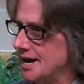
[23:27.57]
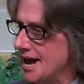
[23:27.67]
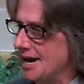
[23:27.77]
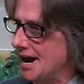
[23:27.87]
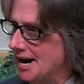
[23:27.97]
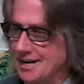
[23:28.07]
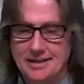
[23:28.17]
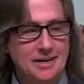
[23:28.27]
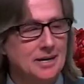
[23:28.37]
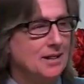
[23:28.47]
And I
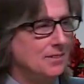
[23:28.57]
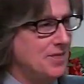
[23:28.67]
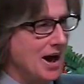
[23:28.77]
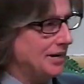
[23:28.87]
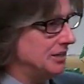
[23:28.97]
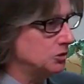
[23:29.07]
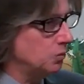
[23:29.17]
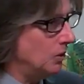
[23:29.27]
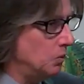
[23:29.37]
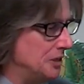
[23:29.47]
that is
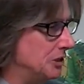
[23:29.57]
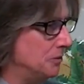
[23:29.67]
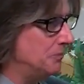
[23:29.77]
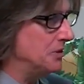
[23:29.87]
what we should be